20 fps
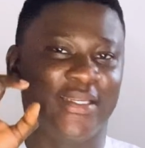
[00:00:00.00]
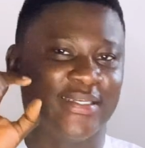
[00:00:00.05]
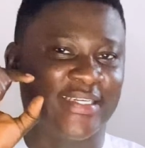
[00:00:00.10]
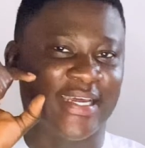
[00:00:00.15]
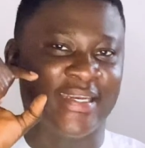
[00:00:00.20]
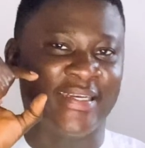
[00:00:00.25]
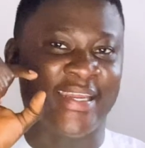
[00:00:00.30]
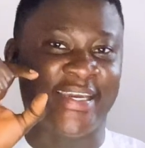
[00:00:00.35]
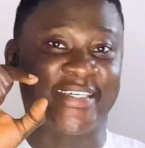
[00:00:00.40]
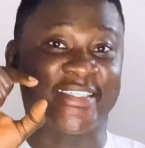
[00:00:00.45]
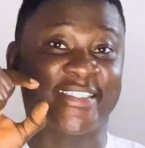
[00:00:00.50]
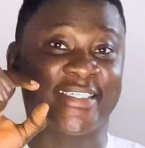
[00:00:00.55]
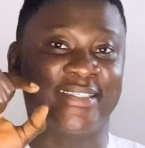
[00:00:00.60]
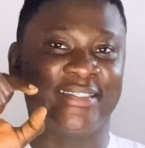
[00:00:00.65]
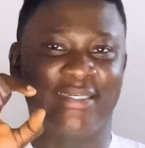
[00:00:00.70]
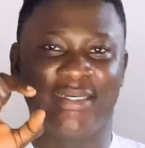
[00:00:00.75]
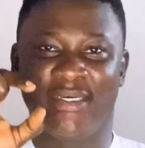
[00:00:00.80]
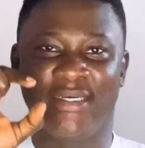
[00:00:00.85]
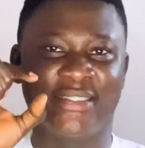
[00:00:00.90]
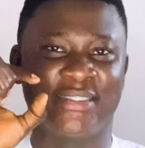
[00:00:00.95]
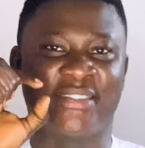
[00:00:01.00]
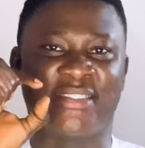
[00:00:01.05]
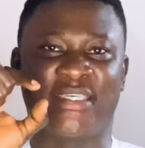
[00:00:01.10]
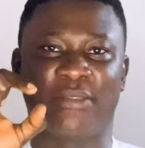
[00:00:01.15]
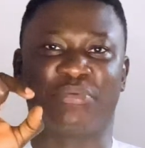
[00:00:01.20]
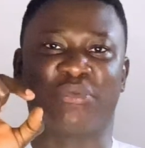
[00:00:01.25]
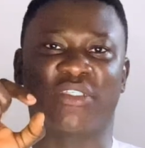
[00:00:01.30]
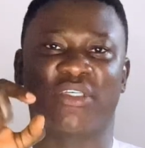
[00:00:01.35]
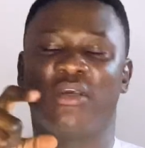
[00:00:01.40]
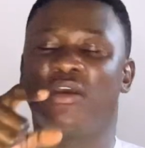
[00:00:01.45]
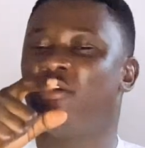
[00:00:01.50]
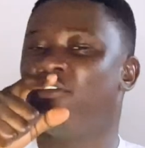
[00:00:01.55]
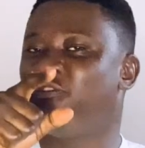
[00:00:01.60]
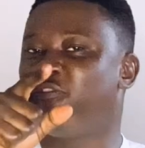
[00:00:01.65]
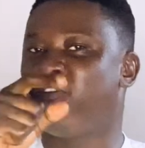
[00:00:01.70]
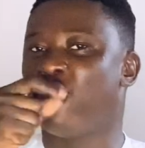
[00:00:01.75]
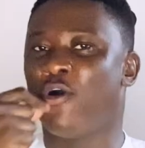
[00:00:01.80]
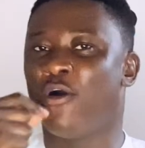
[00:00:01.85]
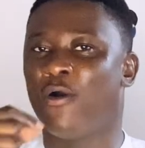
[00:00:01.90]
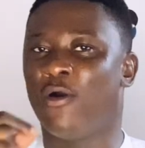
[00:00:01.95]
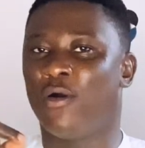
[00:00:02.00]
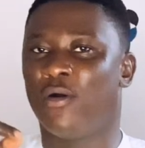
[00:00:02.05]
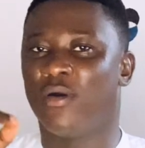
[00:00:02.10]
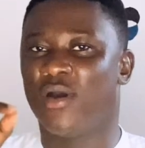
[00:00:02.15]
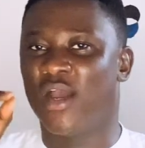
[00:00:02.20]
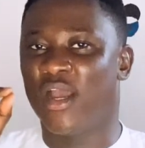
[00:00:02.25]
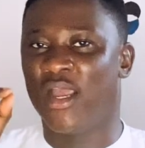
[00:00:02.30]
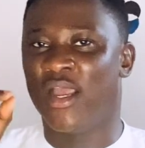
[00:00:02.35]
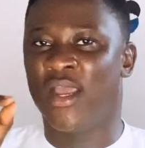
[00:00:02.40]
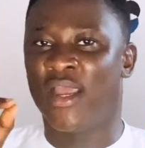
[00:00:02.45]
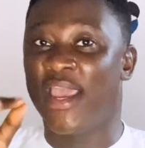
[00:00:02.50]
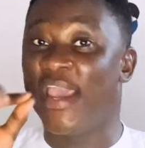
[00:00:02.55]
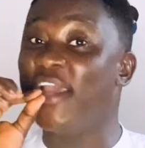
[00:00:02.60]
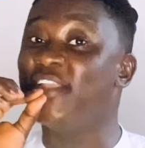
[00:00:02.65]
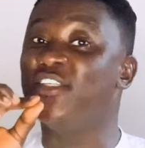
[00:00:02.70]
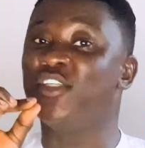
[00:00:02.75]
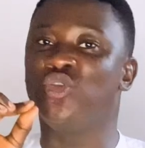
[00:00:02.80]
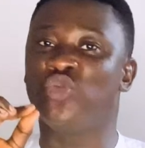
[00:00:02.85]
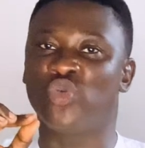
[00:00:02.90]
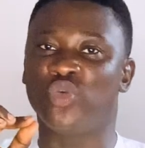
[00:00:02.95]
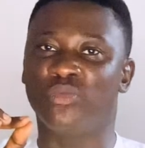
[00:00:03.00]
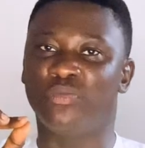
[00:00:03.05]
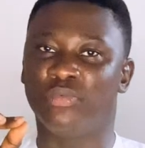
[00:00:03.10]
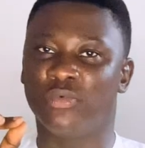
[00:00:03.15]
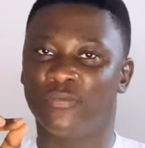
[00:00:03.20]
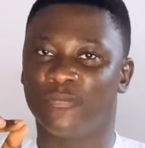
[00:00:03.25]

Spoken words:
The nursing tips for NG tube.